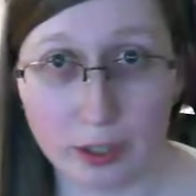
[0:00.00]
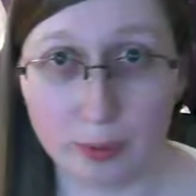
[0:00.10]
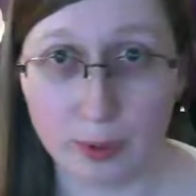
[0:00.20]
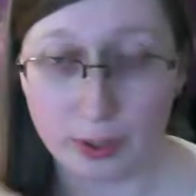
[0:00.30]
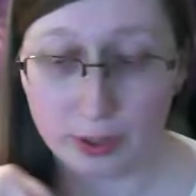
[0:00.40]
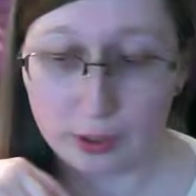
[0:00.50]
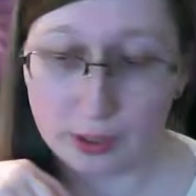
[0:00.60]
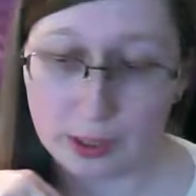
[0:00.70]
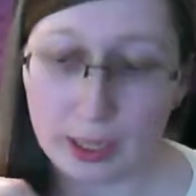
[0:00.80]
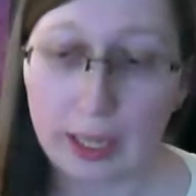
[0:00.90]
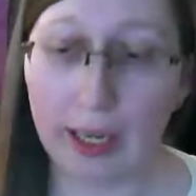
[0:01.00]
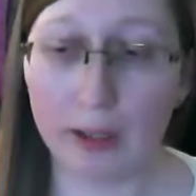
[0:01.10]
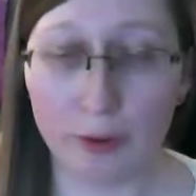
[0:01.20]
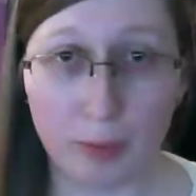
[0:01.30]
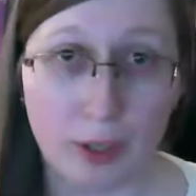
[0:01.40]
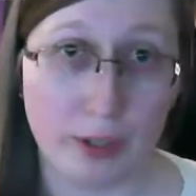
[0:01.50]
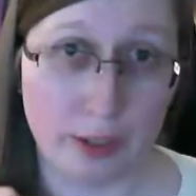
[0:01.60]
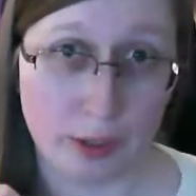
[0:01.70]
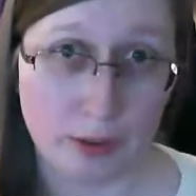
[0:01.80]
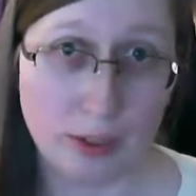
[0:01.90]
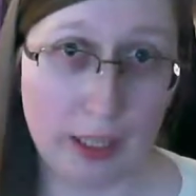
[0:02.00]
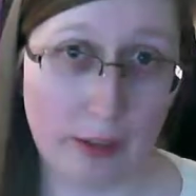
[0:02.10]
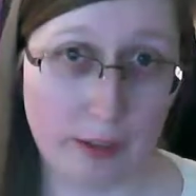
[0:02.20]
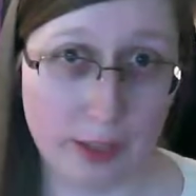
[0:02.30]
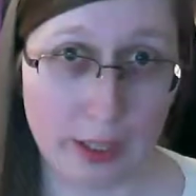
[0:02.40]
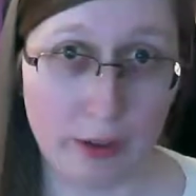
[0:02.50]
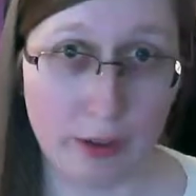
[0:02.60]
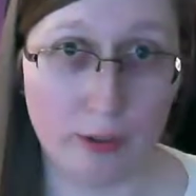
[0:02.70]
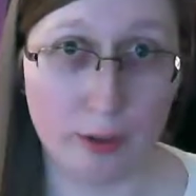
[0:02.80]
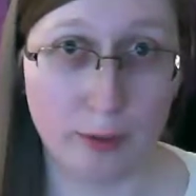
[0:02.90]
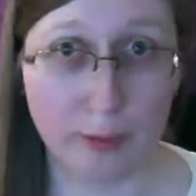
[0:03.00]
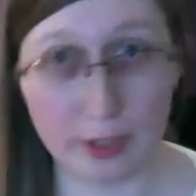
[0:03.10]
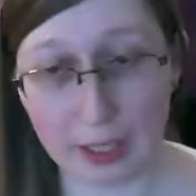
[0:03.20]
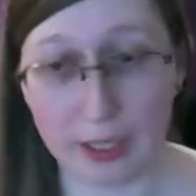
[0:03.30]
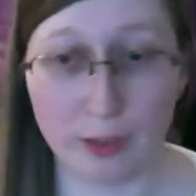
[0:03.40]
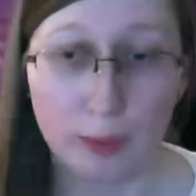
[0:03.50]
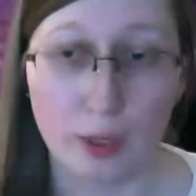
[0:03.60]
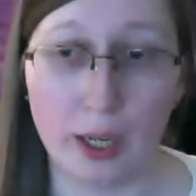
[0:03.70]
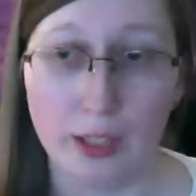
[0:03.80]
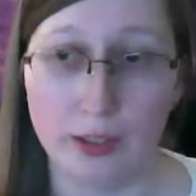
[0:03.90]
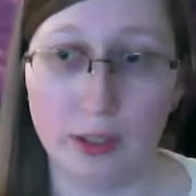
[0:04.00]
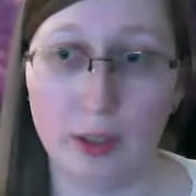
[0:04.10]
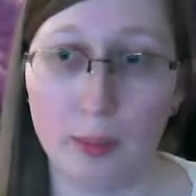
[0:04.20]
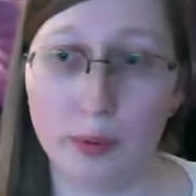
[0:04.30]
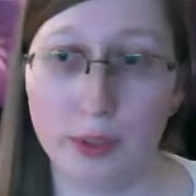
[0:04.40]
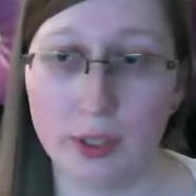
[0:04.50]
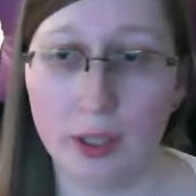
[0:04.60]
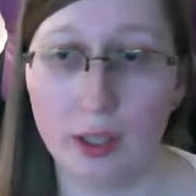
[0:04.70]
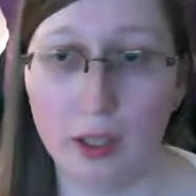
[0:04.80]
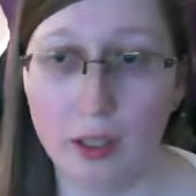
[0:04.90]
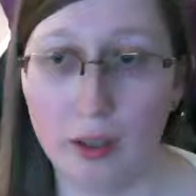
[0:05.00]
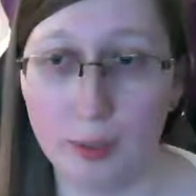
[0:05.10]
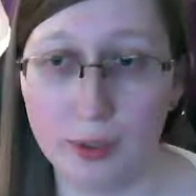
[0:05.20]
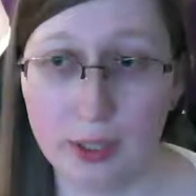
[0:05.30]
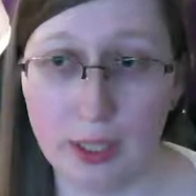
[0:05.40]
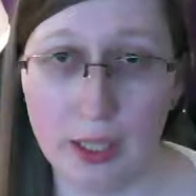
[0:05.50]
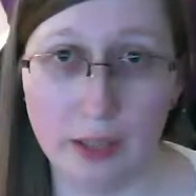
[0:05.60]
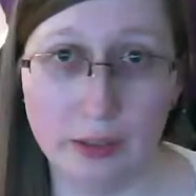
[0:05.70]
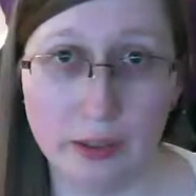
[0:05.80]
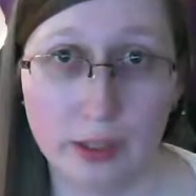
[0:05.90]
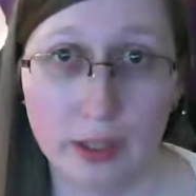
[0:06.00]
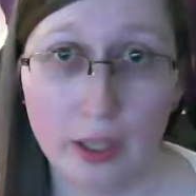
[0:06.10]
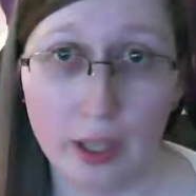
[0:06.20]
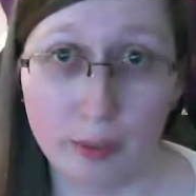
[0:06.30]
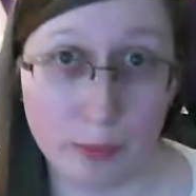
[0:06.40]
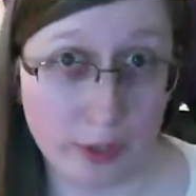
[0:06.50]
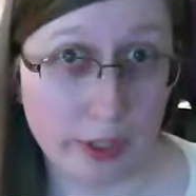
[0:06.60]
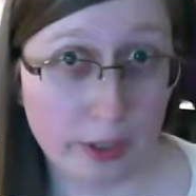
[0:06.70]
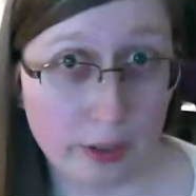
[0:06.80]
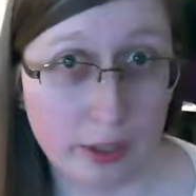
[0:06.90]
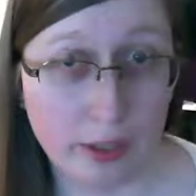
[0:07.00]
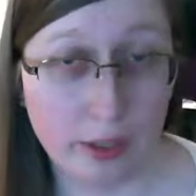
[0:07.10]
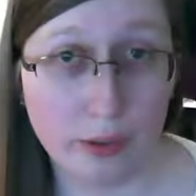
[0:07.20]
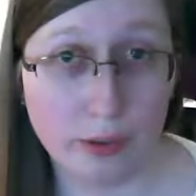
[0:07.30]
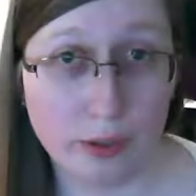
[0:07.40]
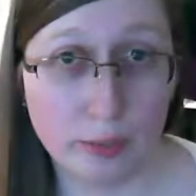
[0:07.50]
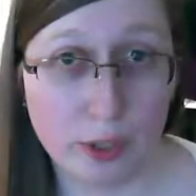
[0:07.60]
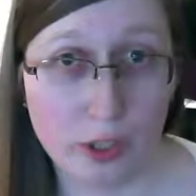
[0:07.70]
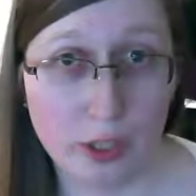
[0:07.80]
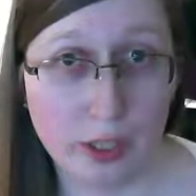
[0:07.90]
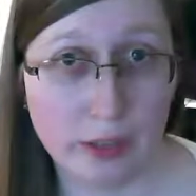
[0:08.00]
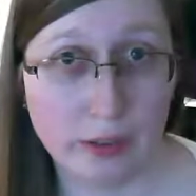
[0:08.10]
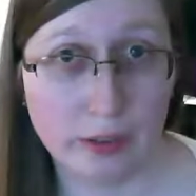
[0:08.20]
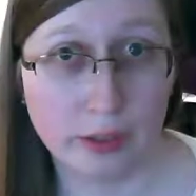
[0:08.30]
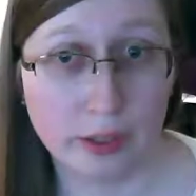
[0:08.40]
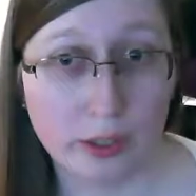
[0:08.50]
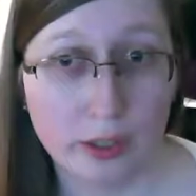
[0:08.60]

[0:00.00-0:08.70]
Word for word: but then there's the diagonal bar that goes down the center of them and has a prize at op uh, opposite ends. I'm really good at those machines,